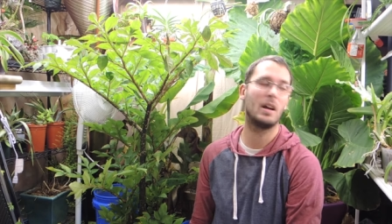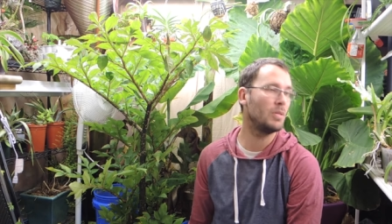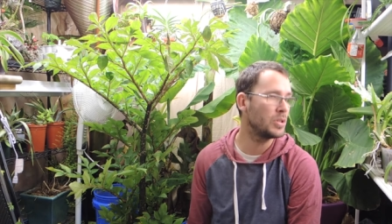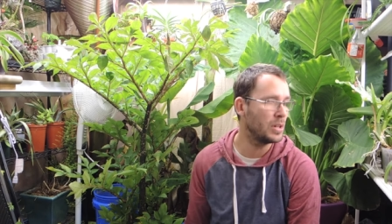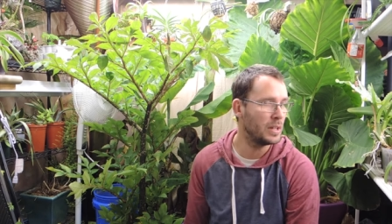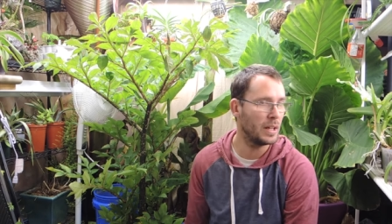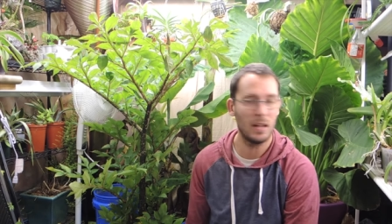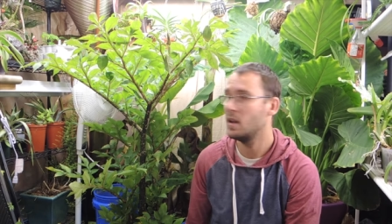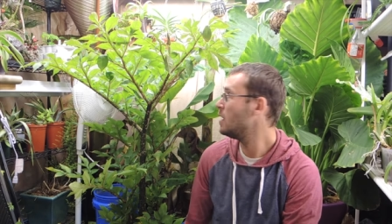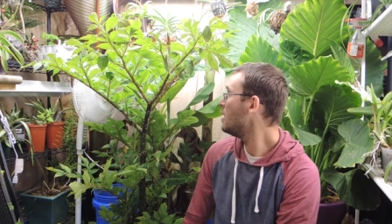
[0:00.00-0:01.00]
I wish I
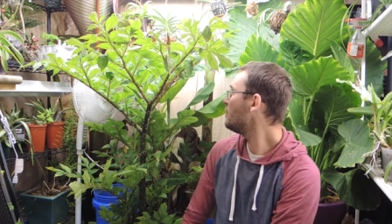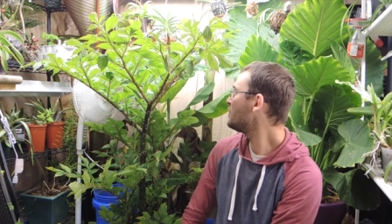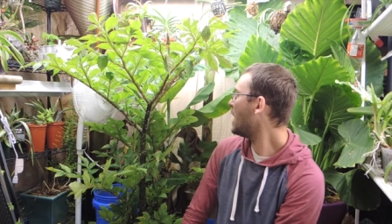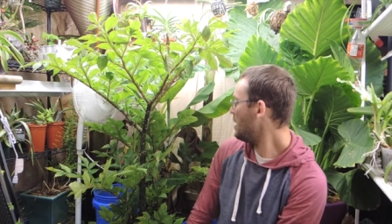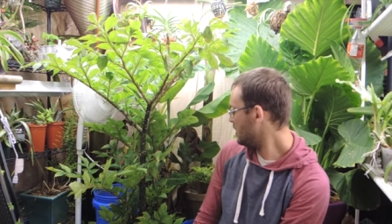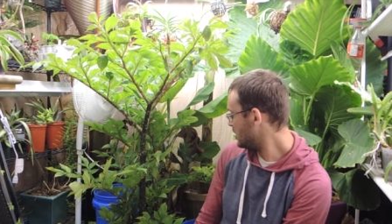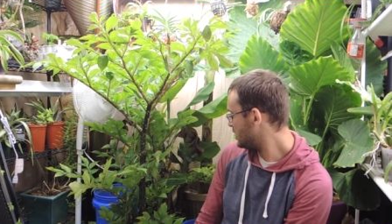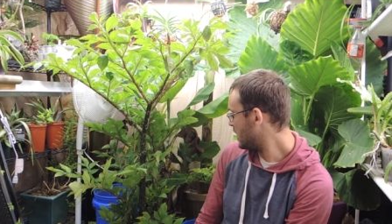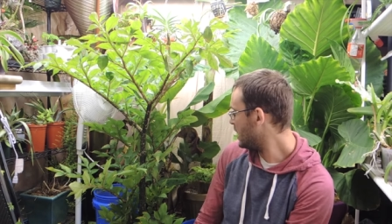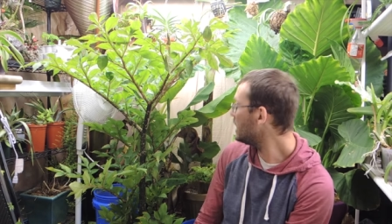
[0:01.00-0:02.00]
did. I'm going
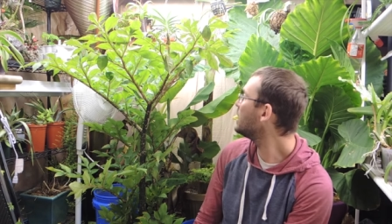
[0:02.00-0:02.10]
to say